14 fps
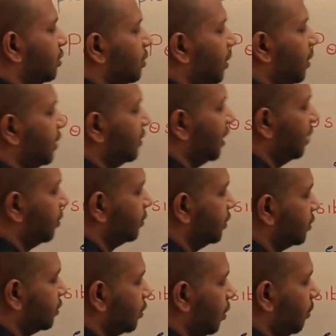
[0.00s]
So what is the name of
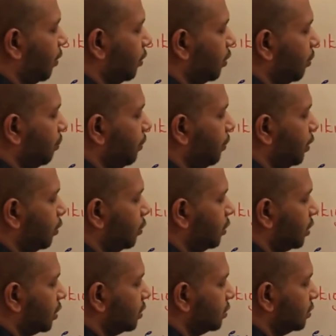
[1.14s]
this compound?
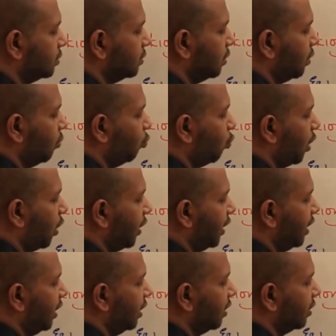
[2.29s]

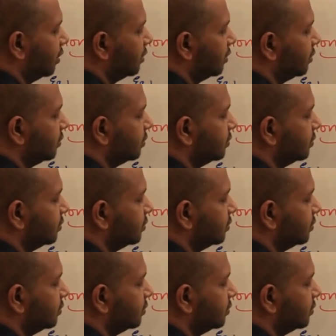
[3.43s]
But-1-ene.